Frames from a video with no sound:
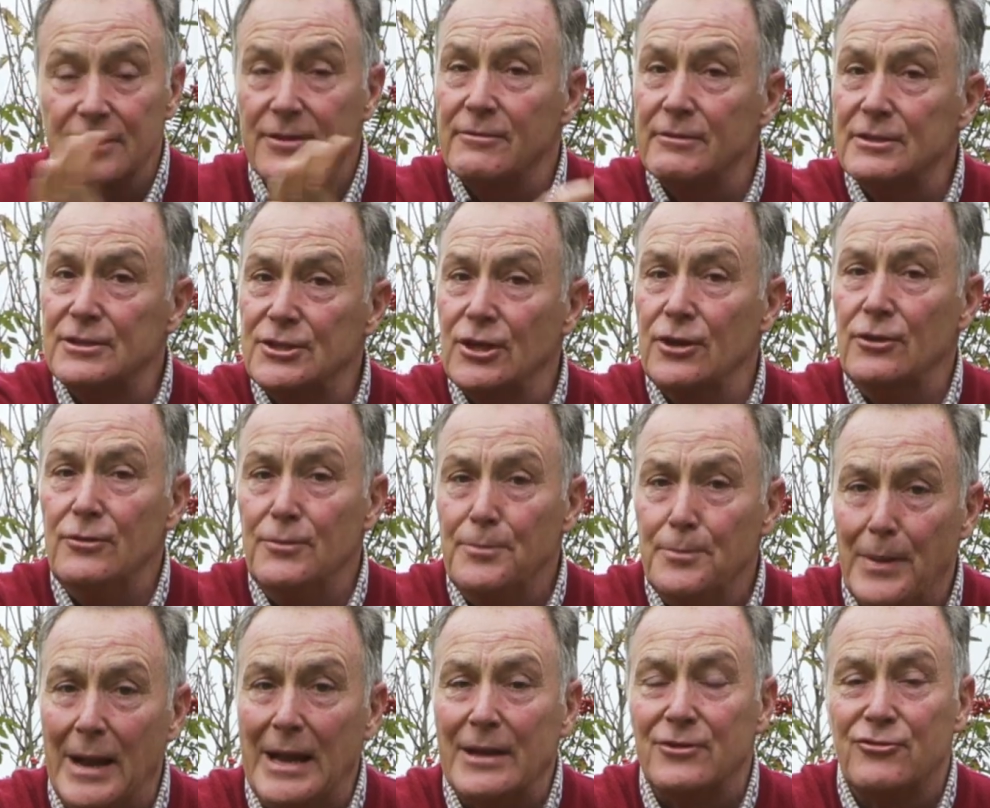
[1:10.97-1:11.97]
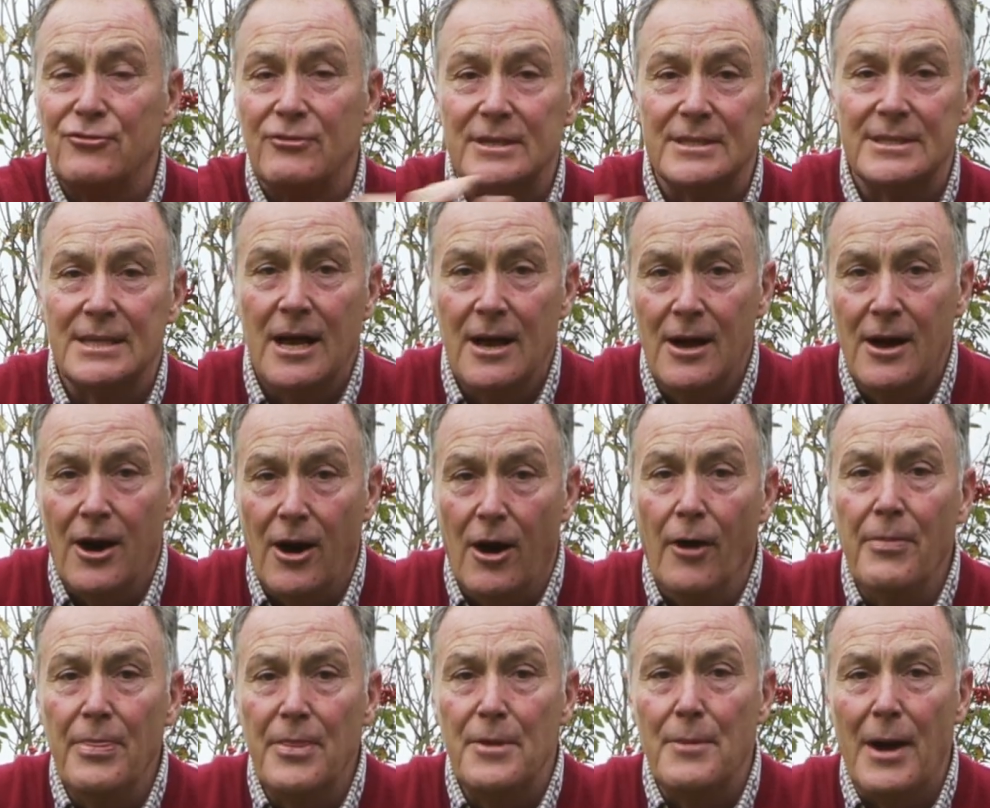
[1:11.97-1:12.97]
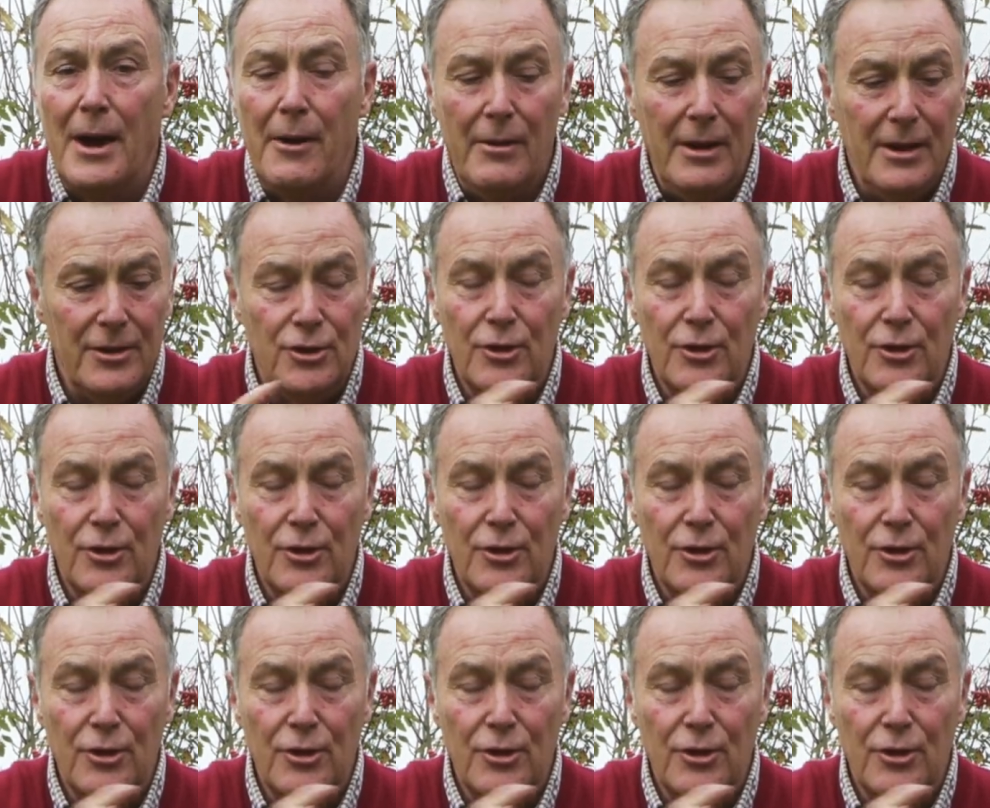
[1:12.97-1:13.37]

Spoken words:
There are two batteries on the mower.